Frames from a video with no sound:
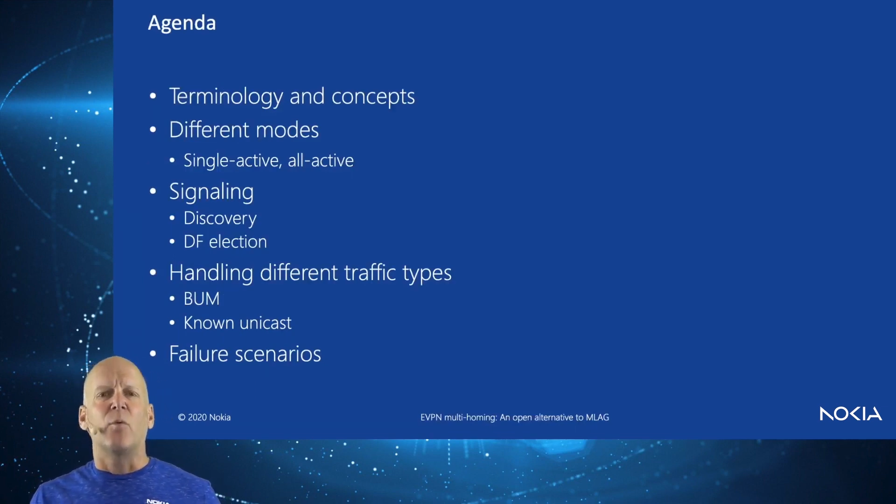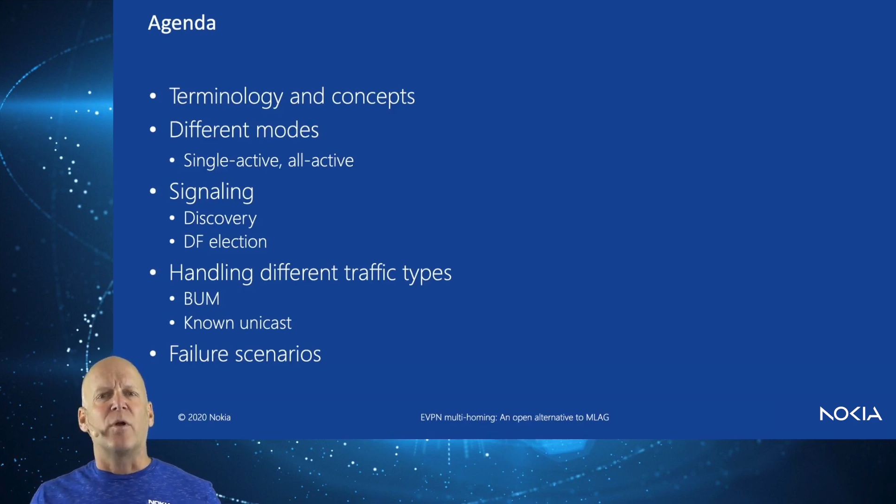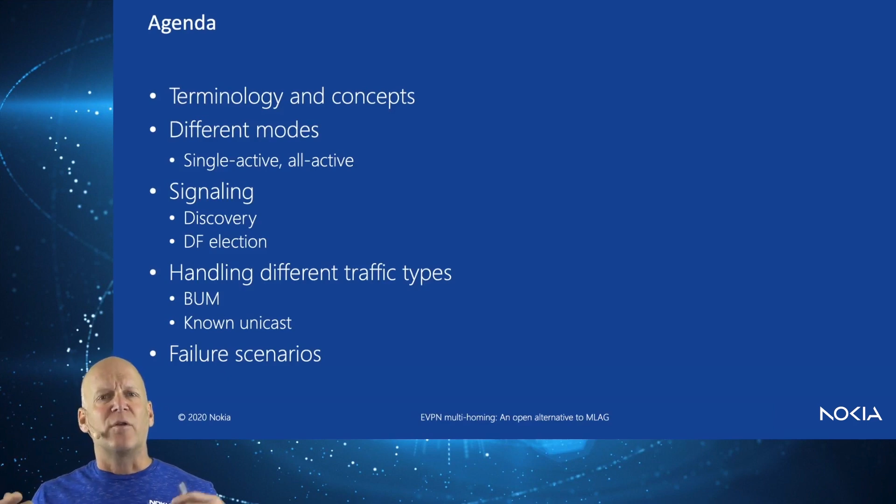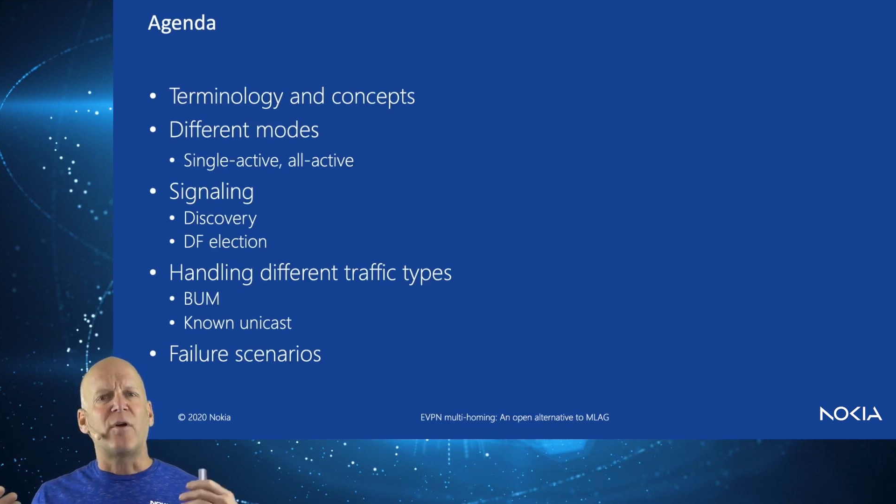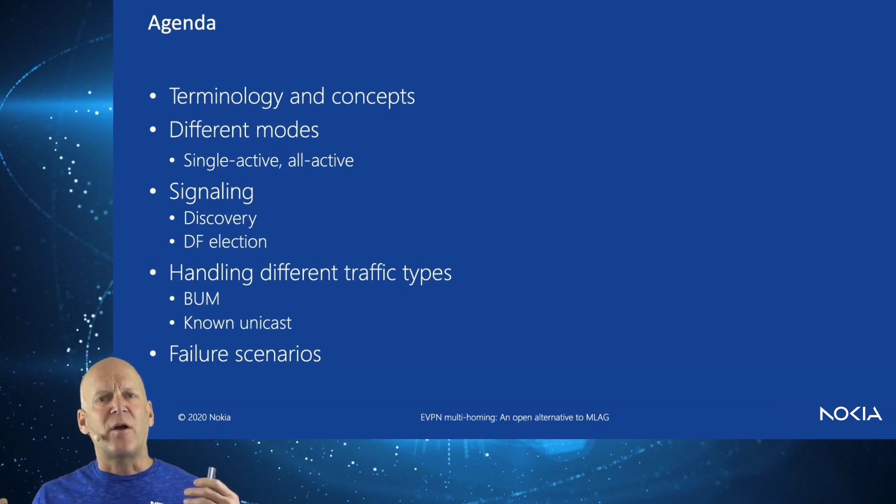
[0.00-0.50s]

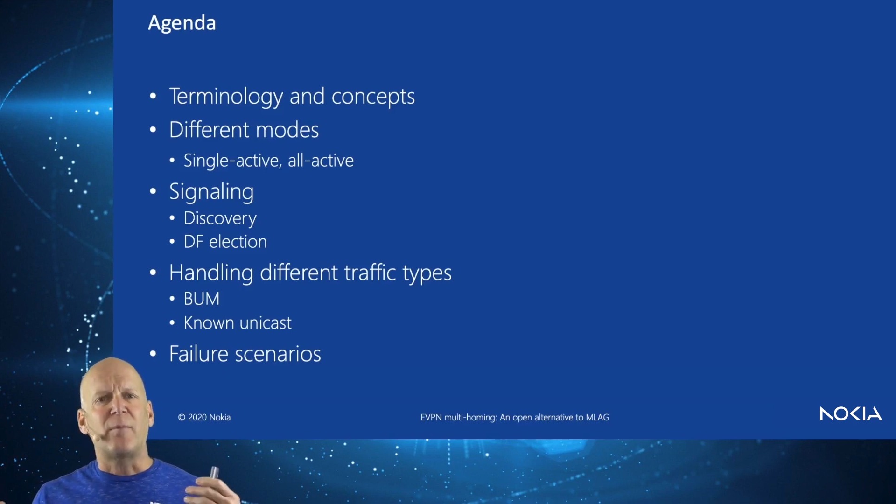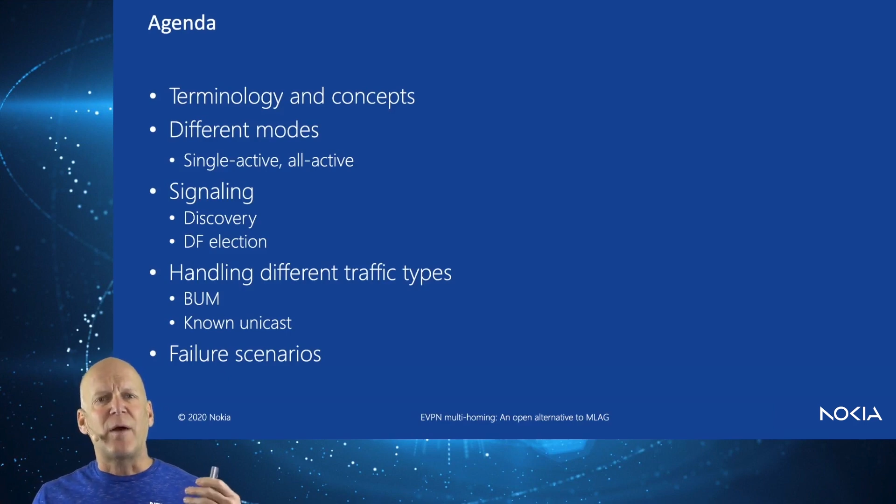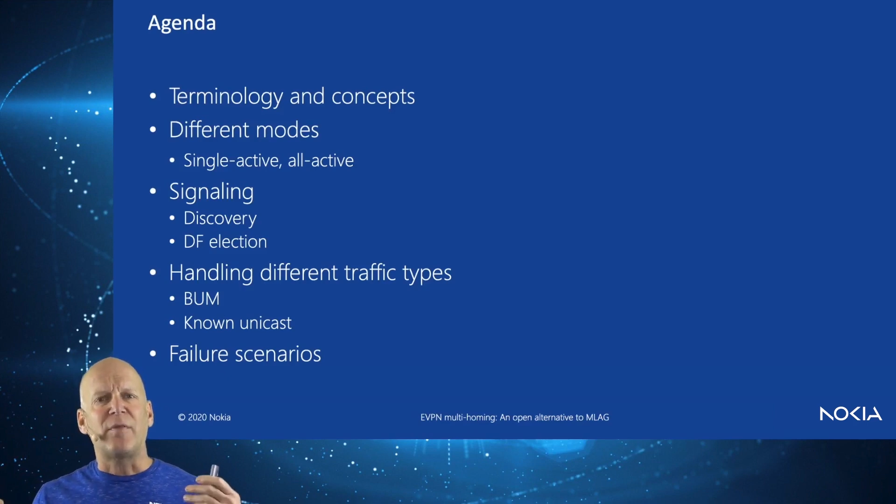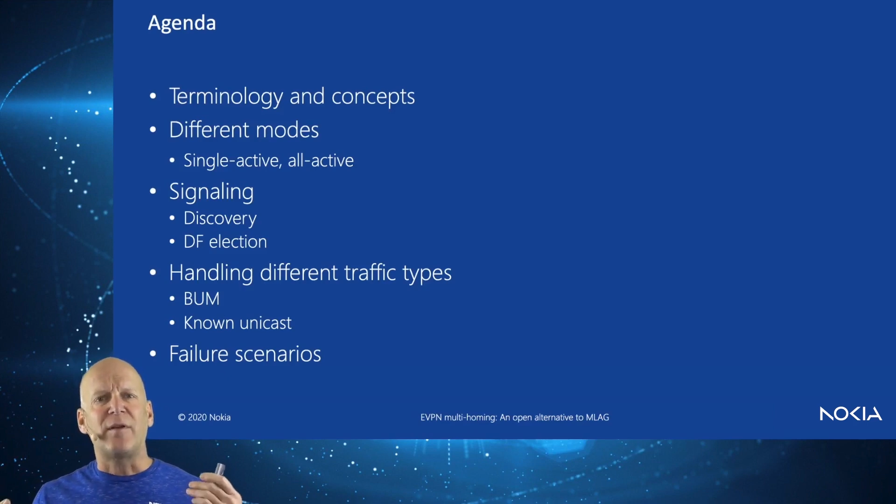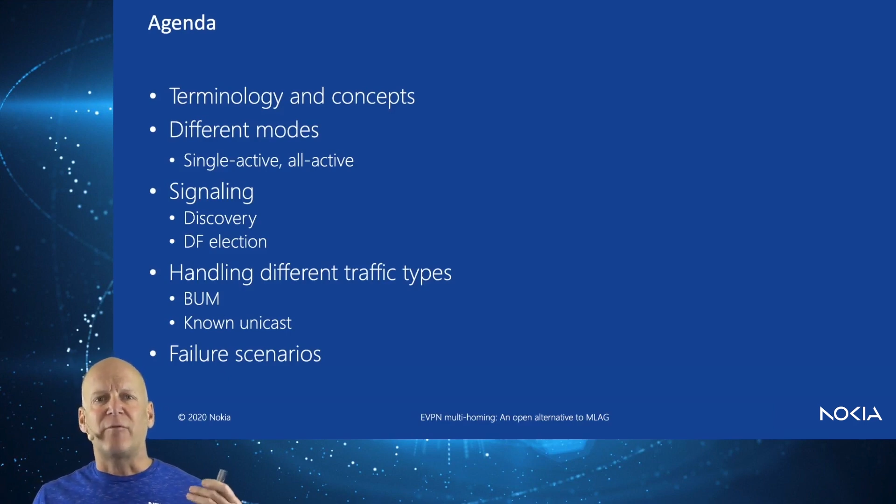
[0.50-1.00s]
We're going to talk
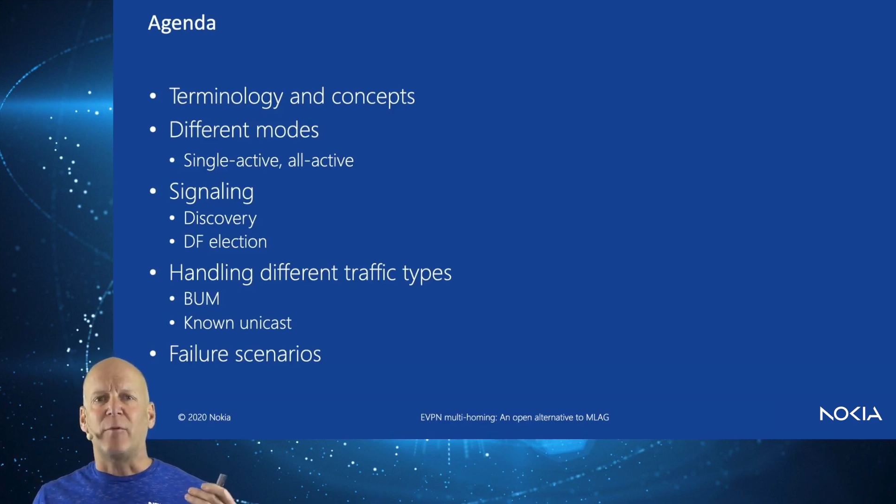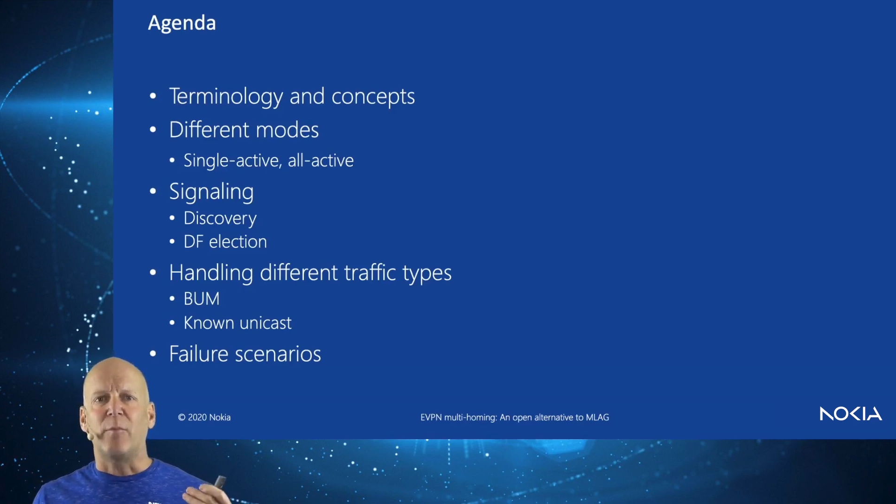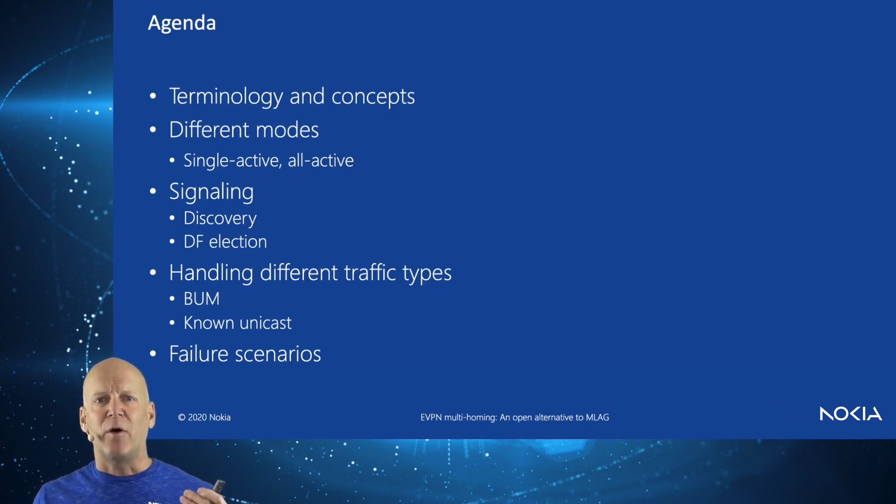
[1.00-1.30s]
about the different